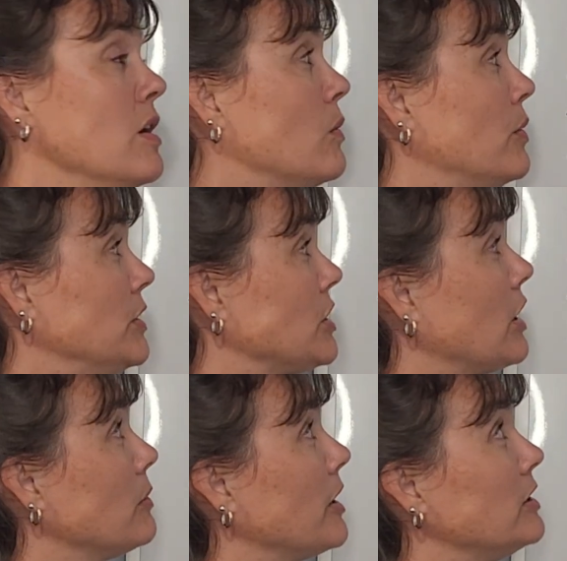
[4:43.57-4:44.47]
when we
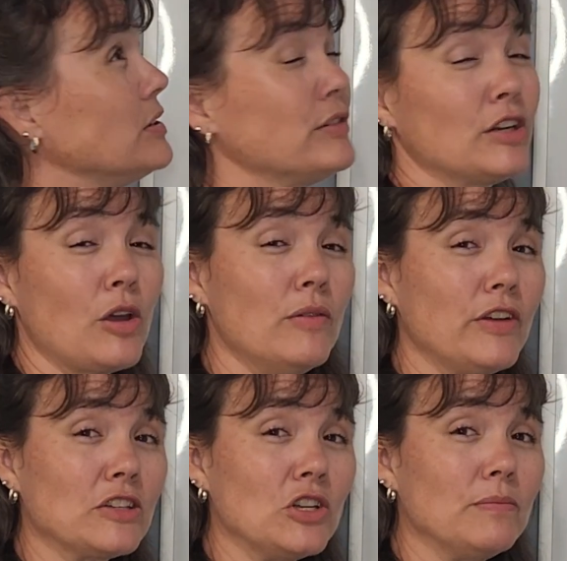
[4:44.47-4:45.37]
talk about a different
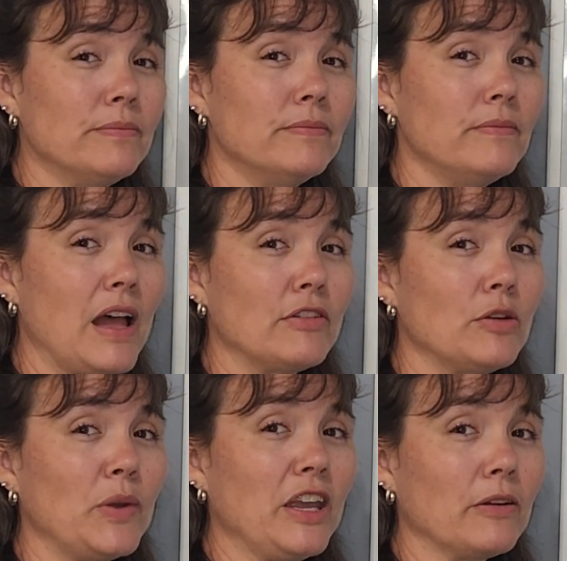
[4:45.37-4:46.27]
co-infection. Have a
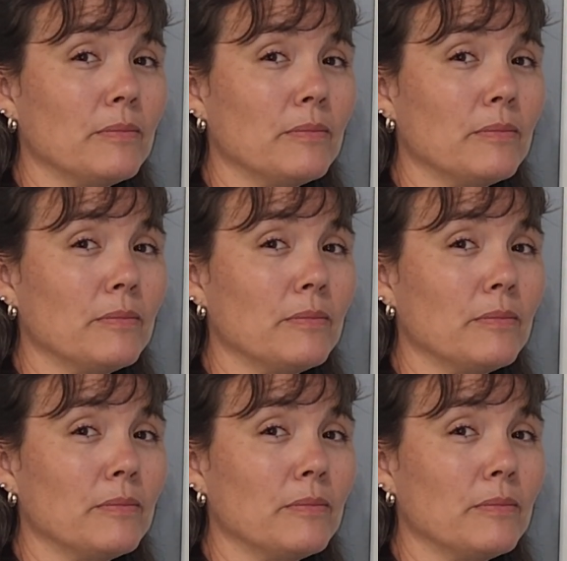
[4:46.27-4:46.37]
good week.